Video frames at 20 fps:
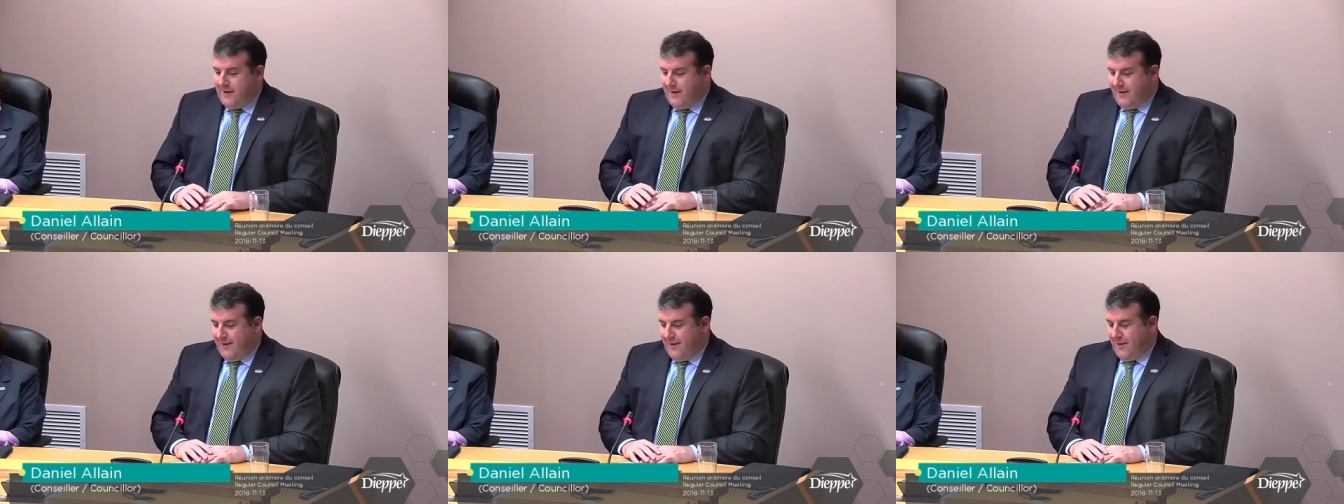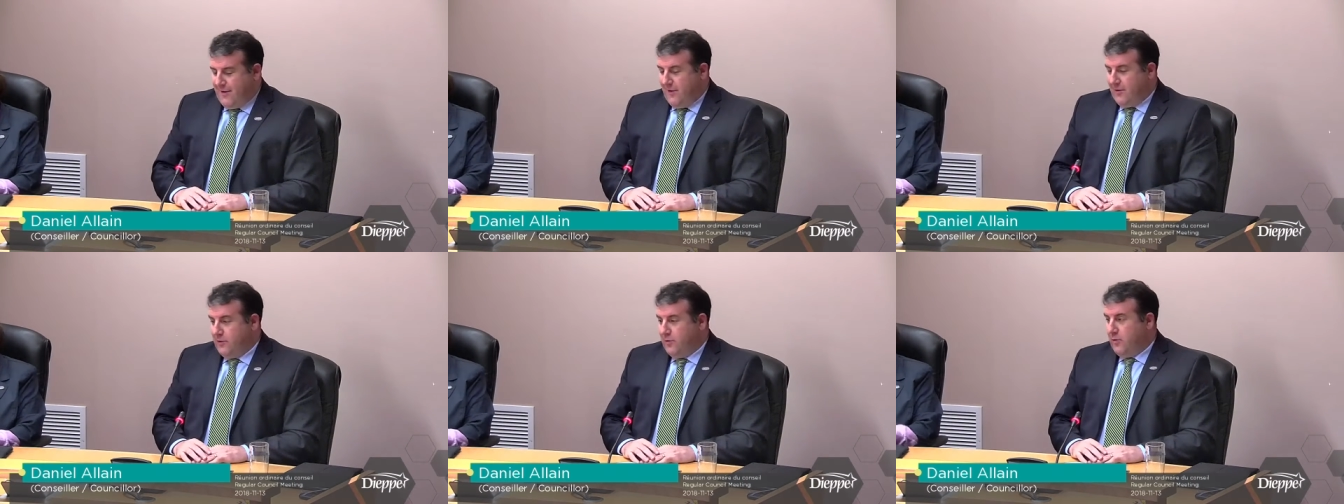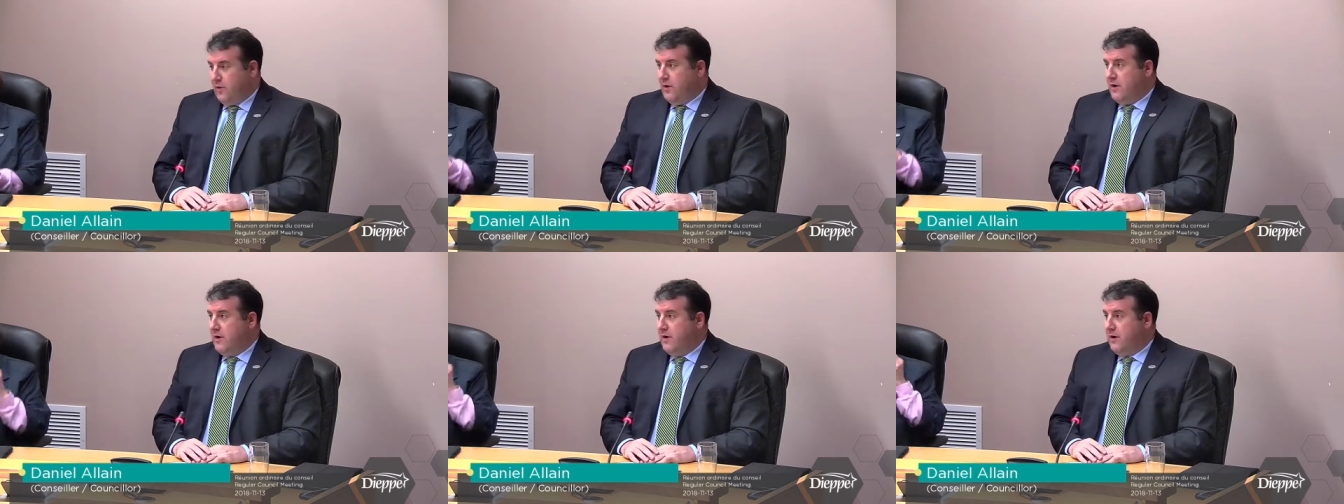As a
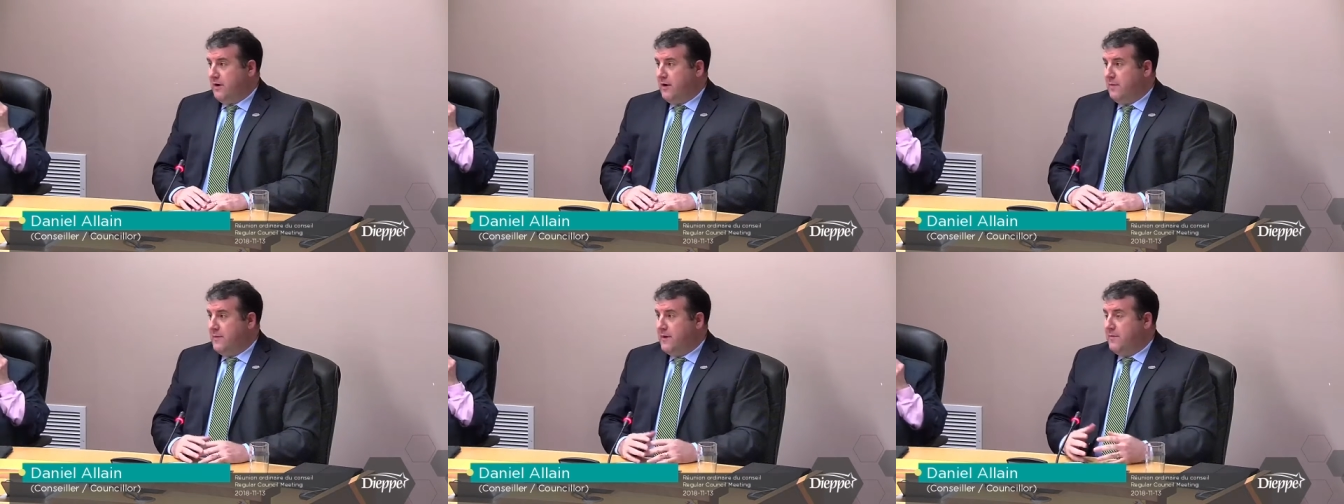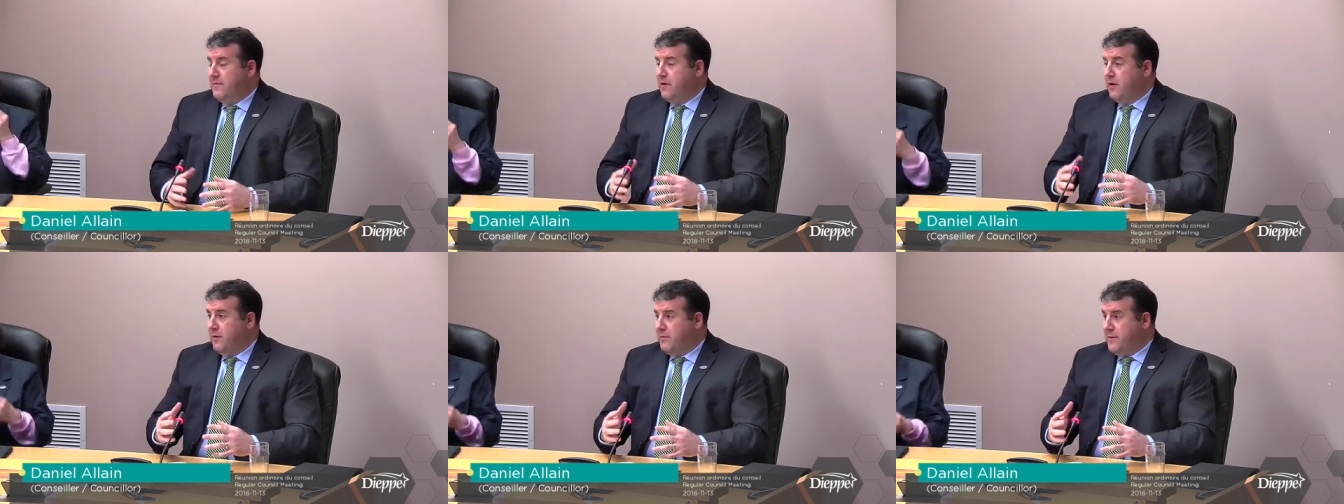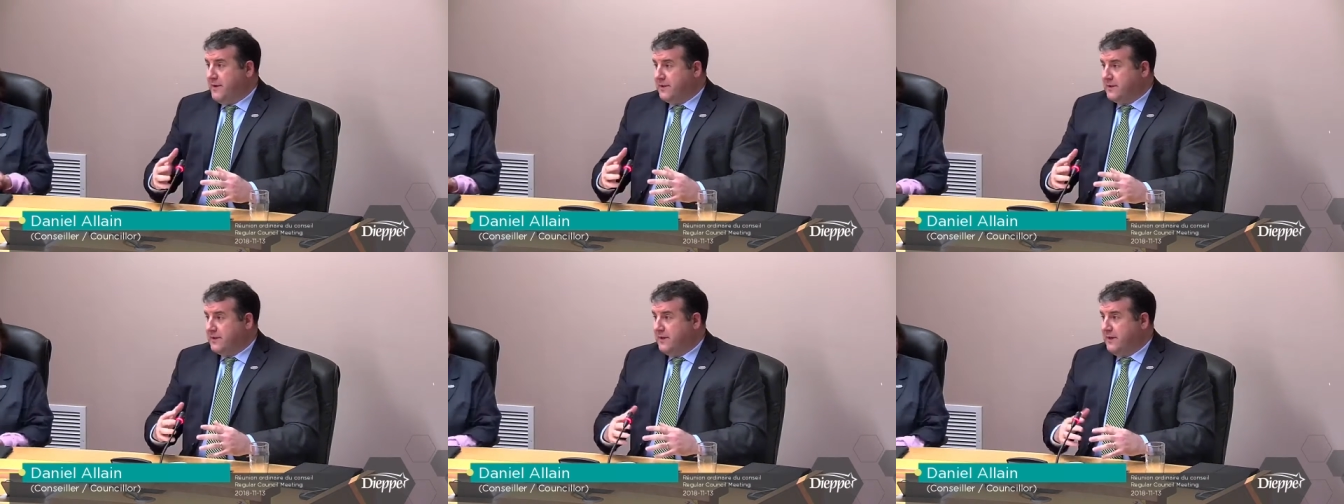former
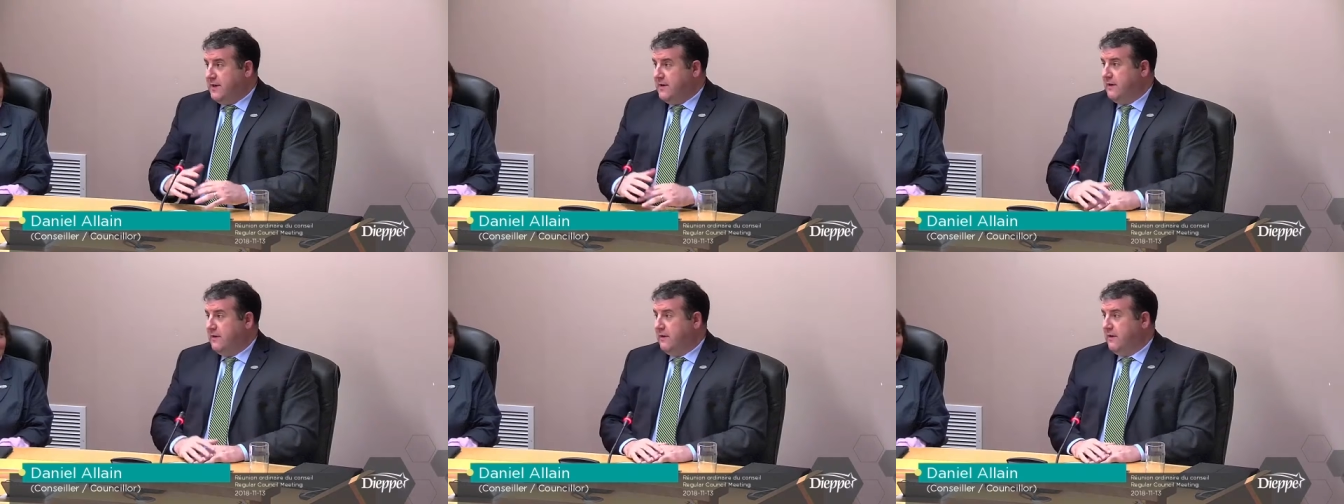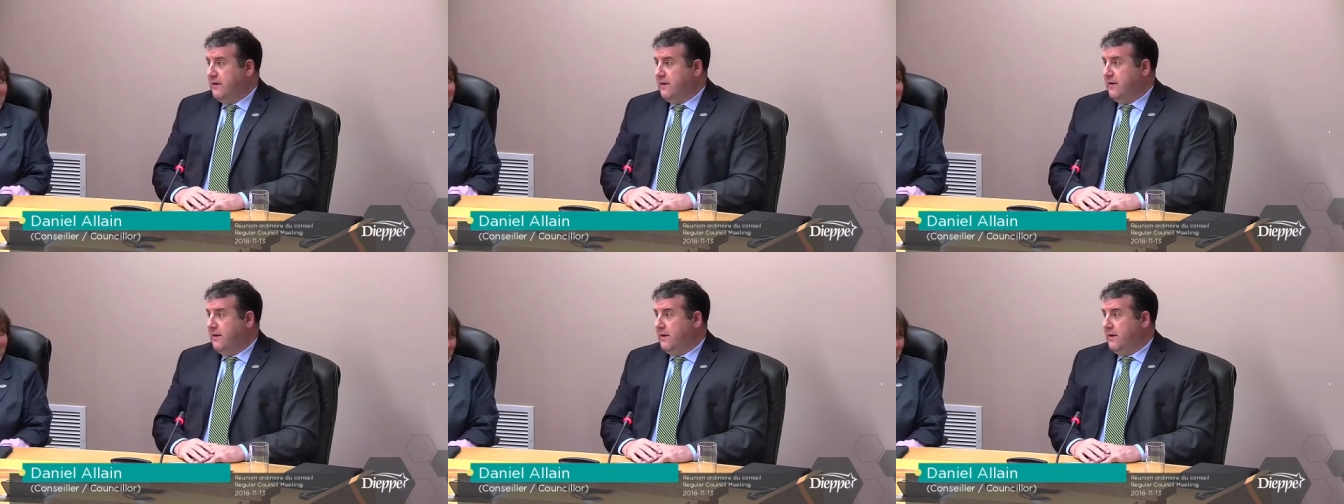poli-sci person,